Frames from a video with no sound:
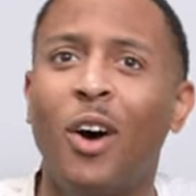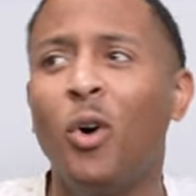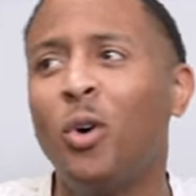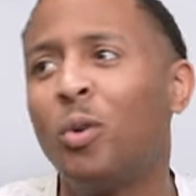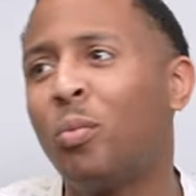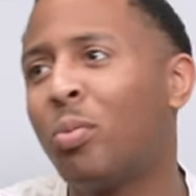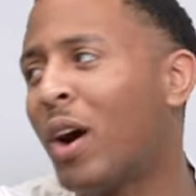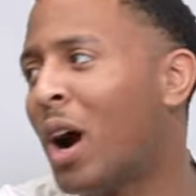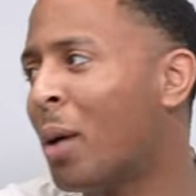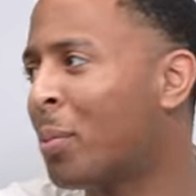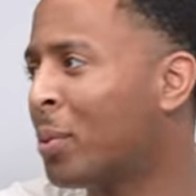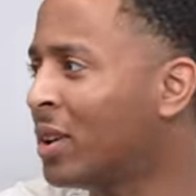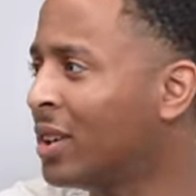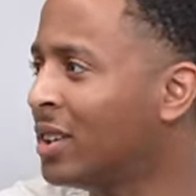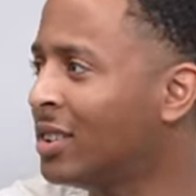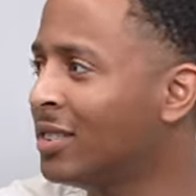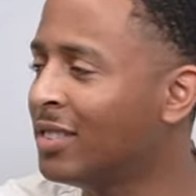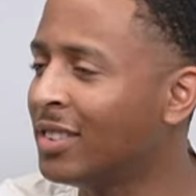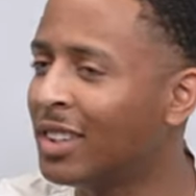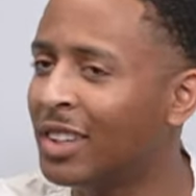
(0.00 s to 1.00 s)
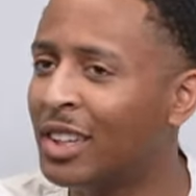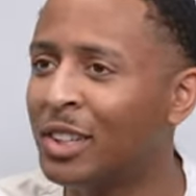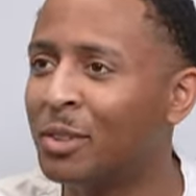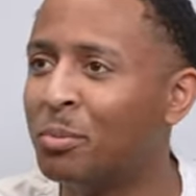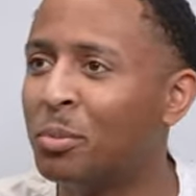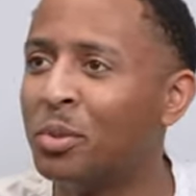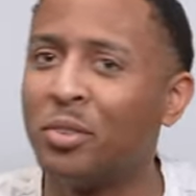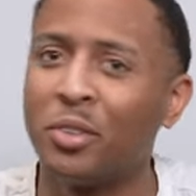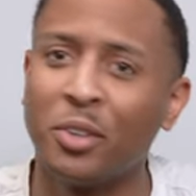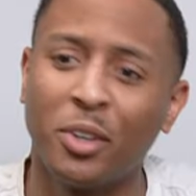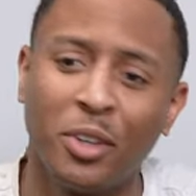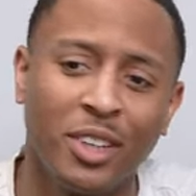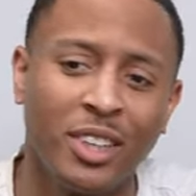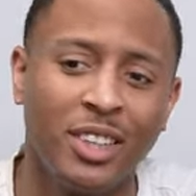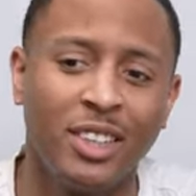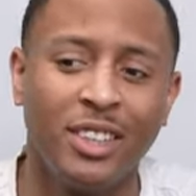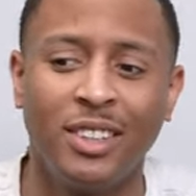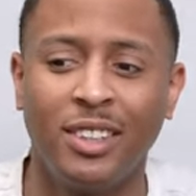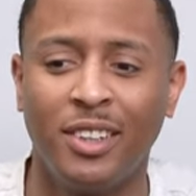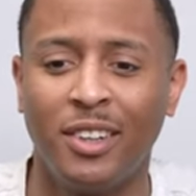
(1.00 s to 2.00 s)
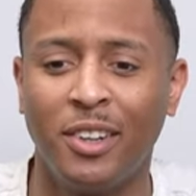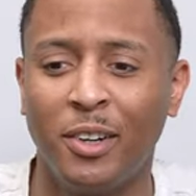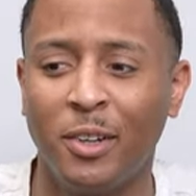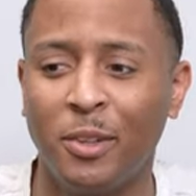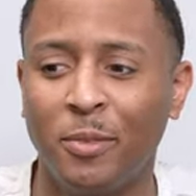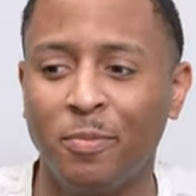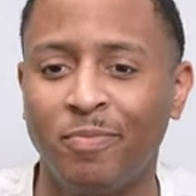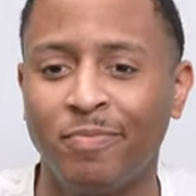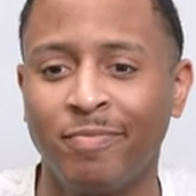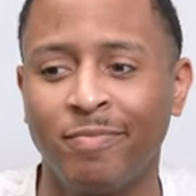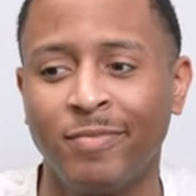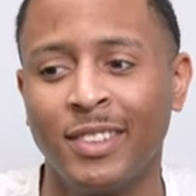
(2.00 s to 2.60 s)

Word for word: own property in Missouri. I